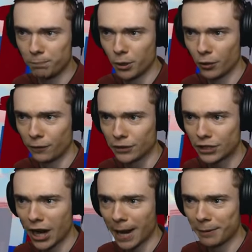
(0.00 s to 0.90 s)
Beautiful
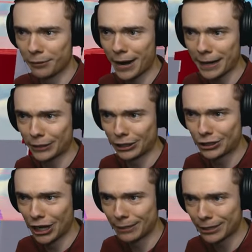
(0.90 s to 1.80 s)
timing, Ragdoll
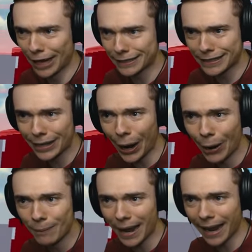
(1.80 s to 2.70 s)
James. Let's
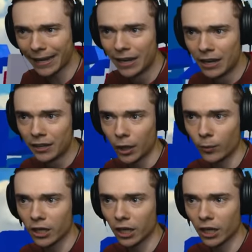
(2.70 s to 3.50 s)
go, man. Now we